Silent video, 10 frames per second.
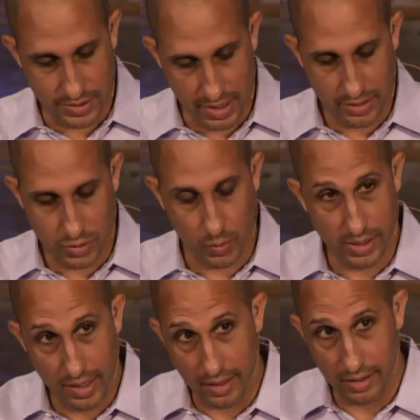where
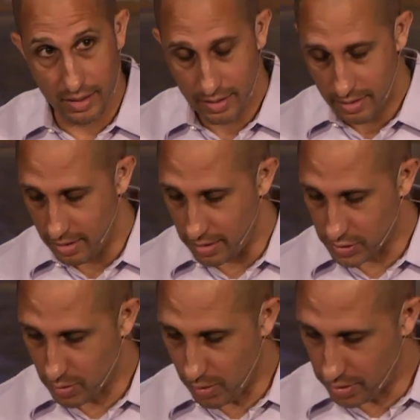Isaiah 28
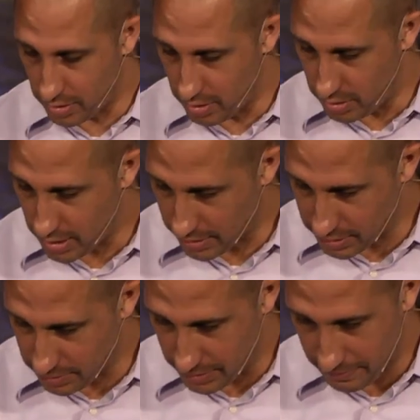is quoted in the
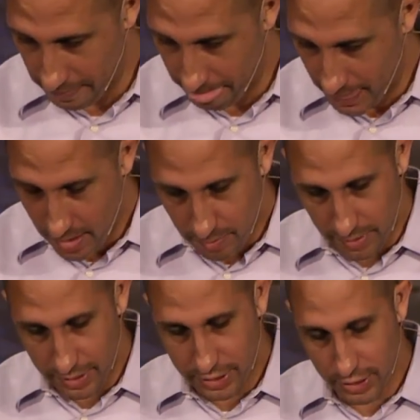New Testament.
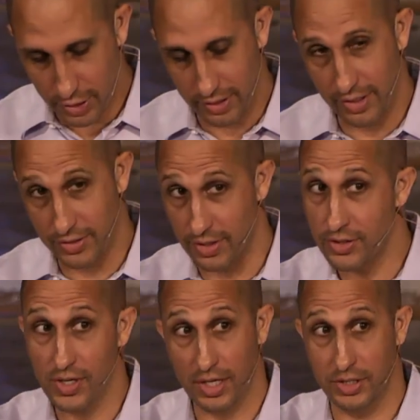But let's just look at
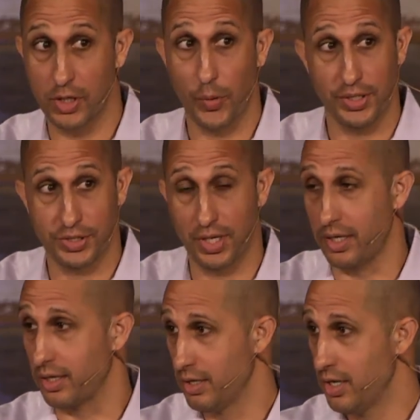this, and this is actually
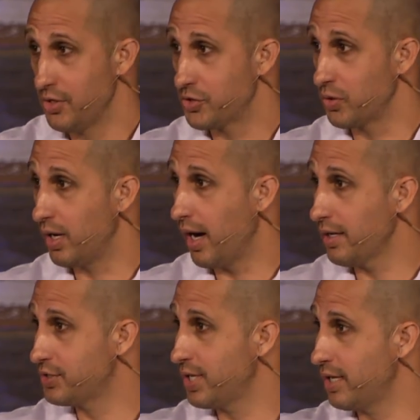quite stunning.
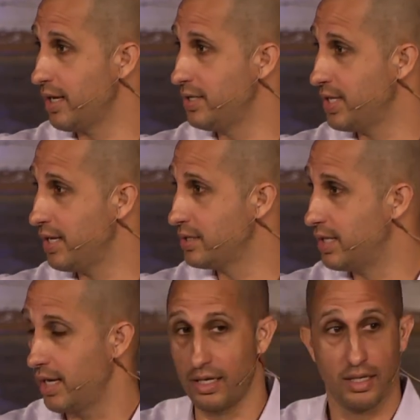So God said in
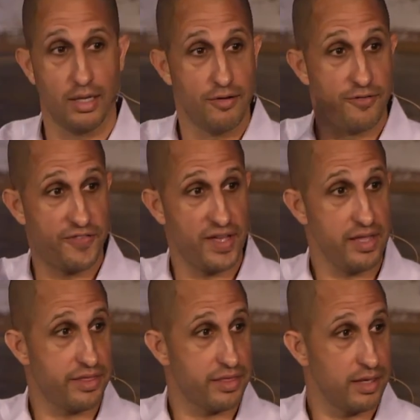Isaiah's day,
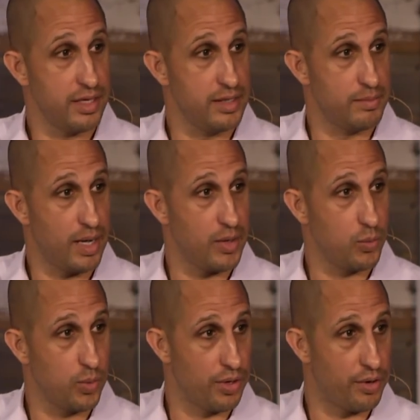faith in
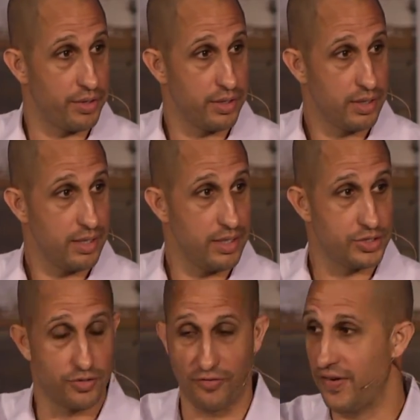my word
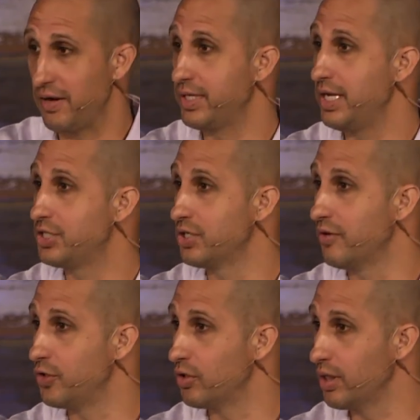is the
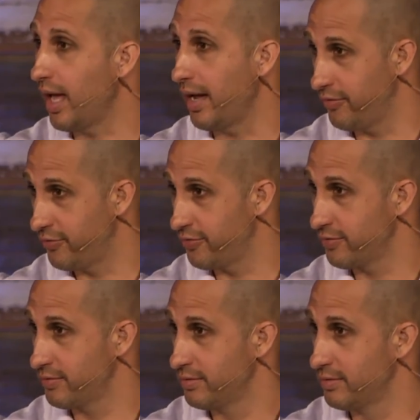foundation of your
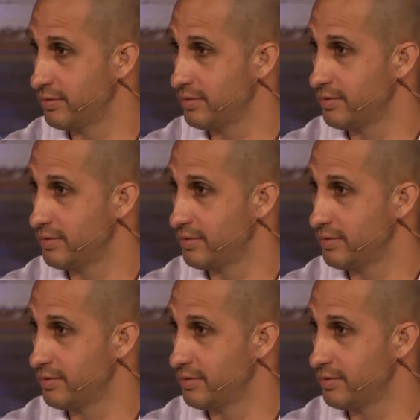life.